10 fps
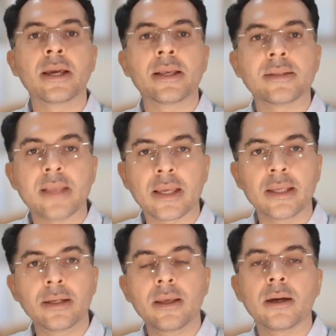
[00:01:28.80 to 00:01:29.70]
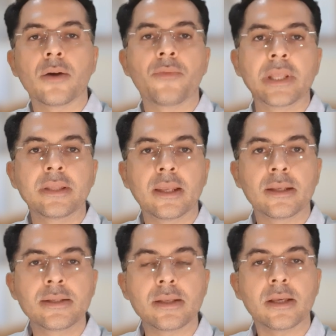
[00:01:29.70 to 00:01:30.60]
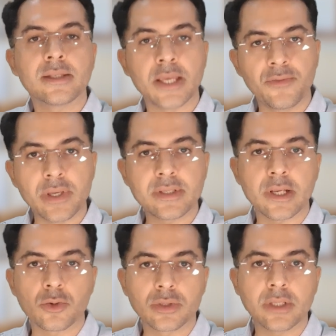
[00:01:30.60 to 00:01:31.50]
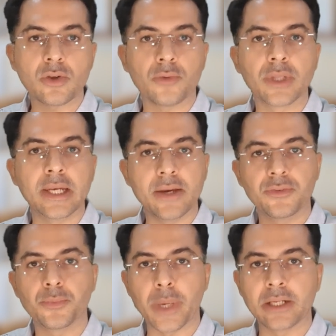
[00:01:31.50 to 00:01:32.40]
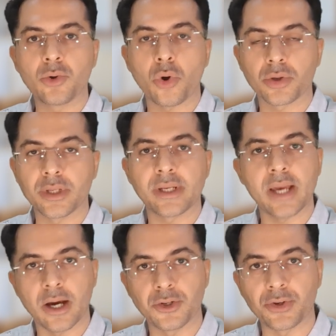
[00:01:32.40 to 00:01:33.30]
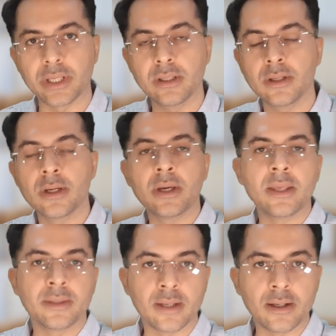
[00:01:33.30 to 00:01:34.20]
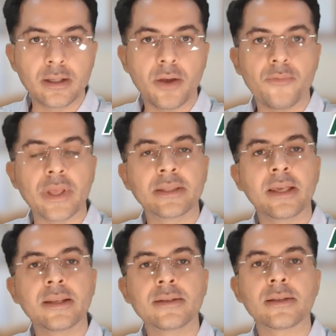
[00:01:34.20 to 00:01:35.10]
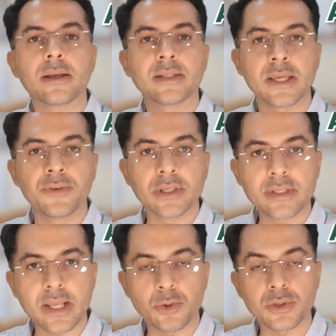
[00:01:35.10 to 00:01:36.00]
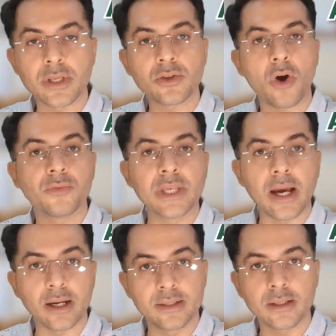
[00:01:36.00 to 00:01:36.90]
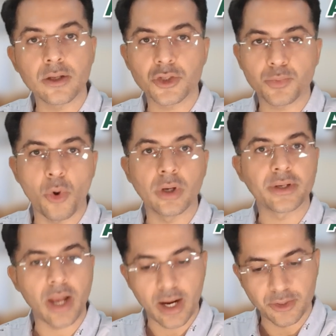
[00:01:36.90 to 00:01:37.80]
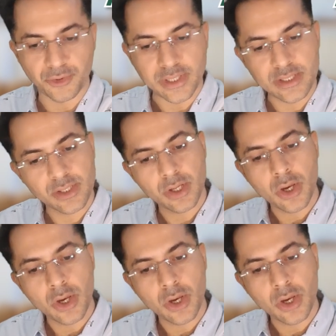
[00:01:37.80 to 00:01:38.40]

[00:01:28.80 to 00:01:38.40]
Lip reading: Second, when there is severe stenosis of the left main coronary artery. Third, when there is severe stenosis of the other smaller arteries.